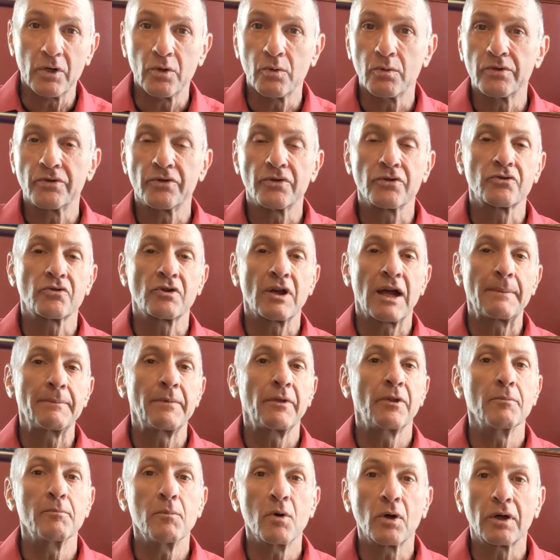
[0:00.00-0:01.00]
who is described
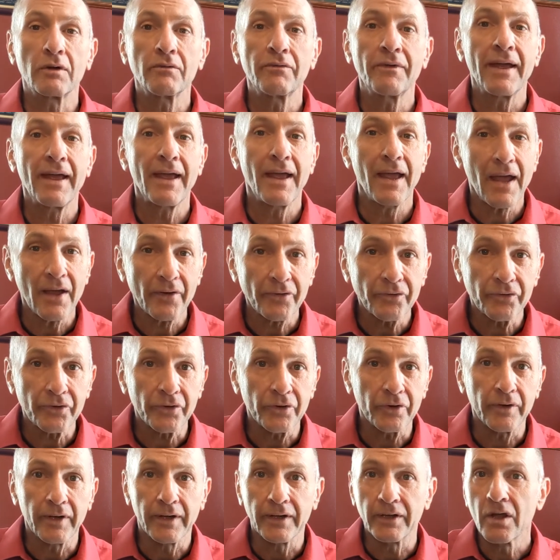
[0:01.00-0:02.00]
in the book of
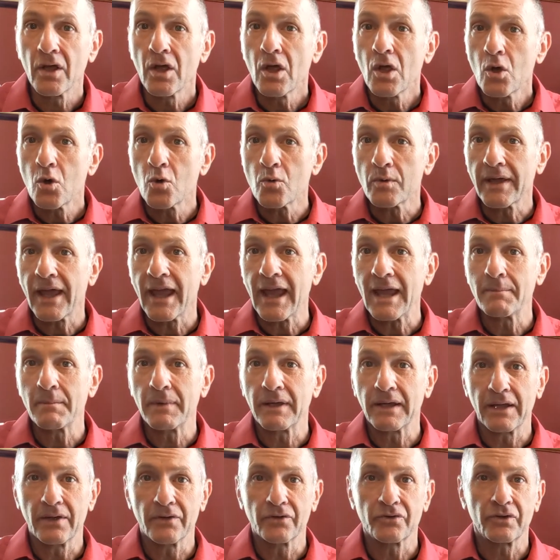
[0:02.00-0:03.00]
Esther, and who came
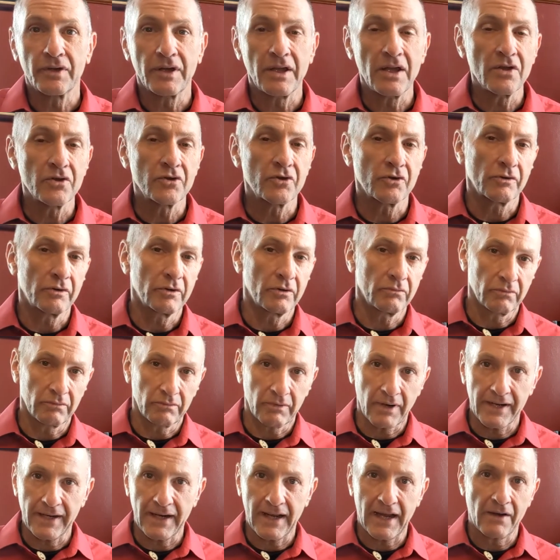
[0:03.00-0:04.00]
against Israel
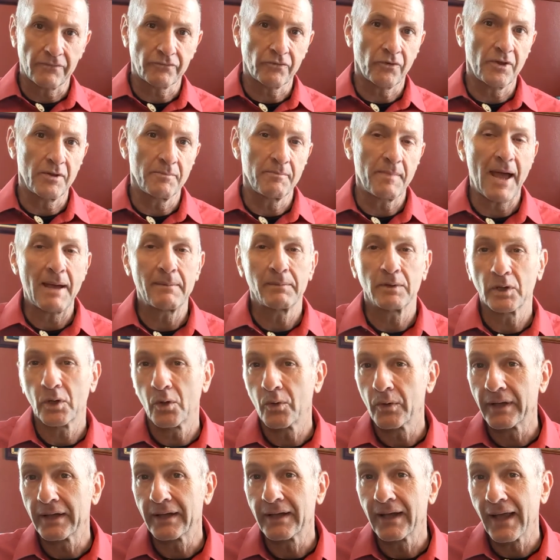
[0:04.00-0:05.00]
right after the
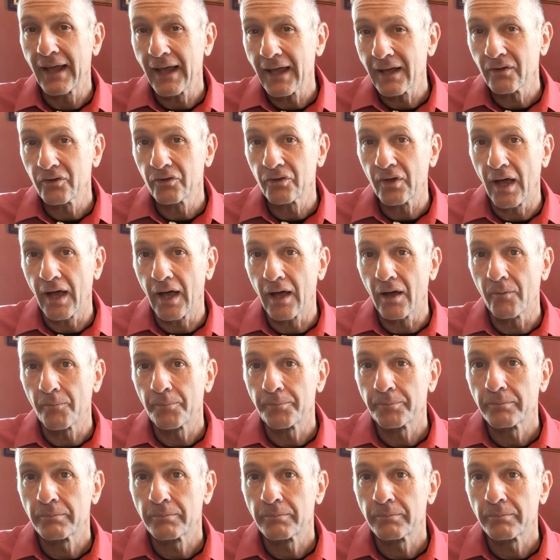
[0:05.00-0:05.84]
Babylonian exile.